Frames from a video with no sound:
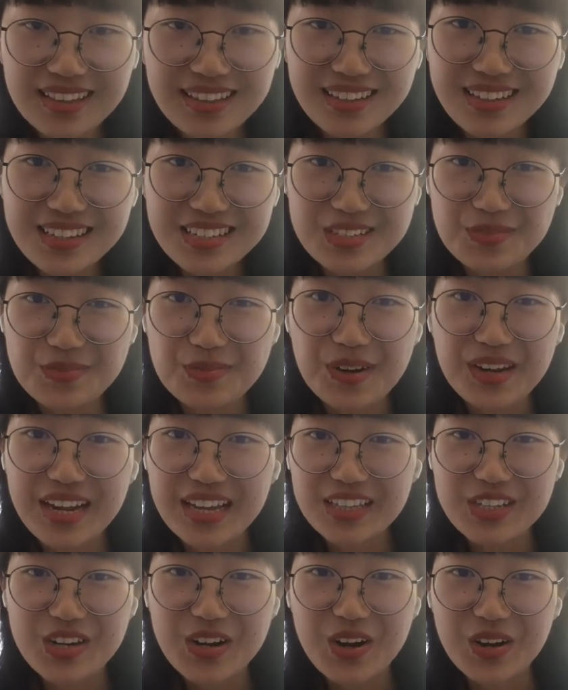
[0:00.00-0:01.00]
That is what
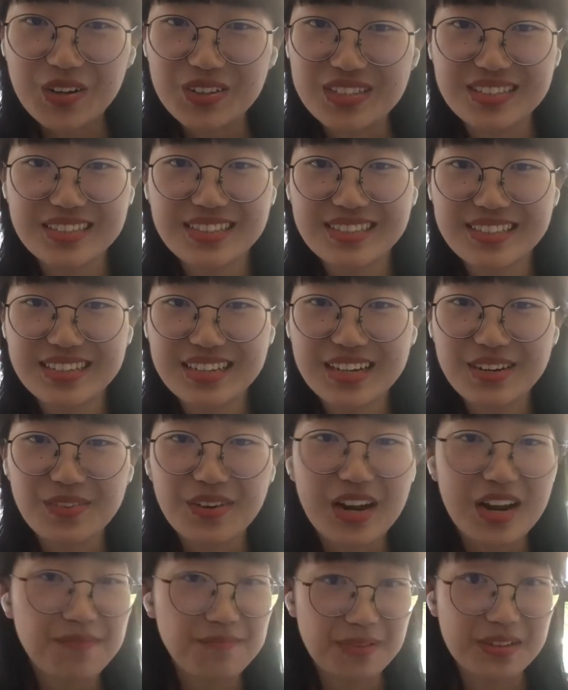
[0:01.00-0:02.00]
I taught.
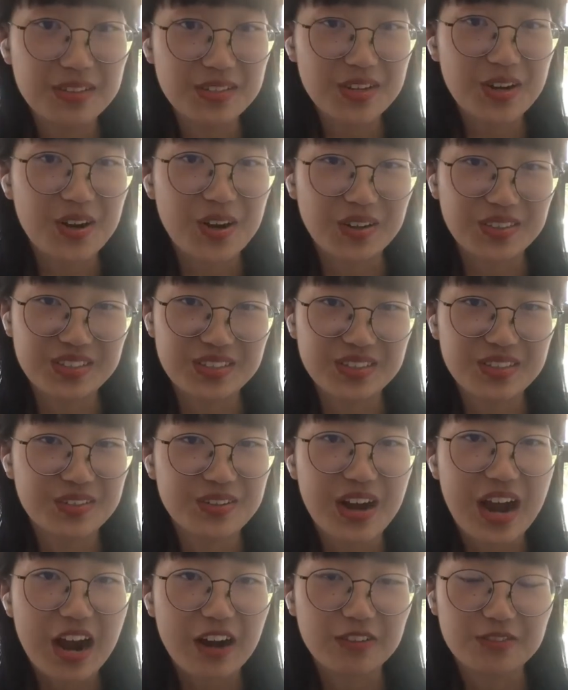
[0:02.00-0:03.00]
What I've been taught
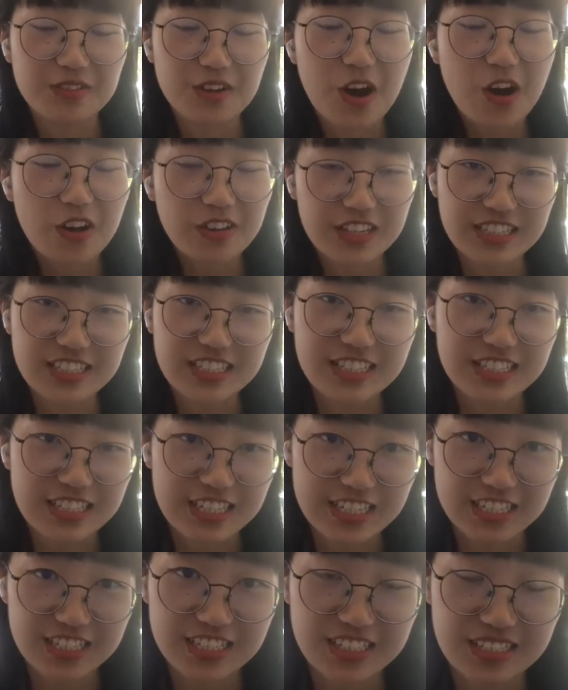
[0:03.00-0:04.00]
throughout all these
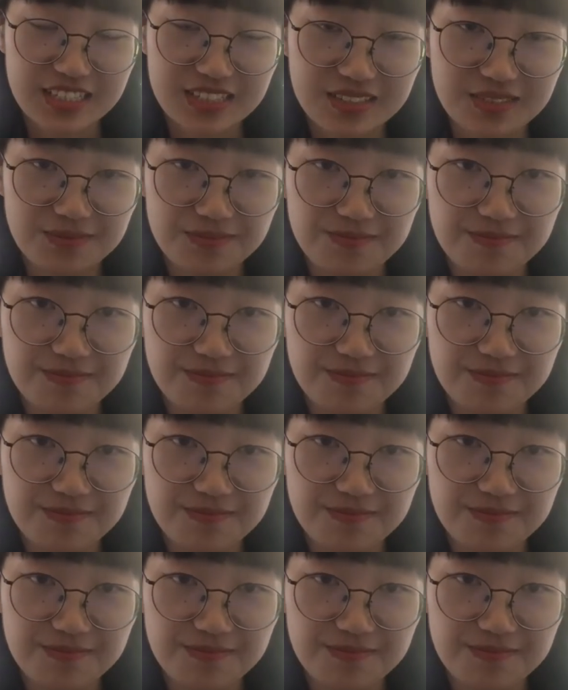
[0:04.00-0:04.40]
years.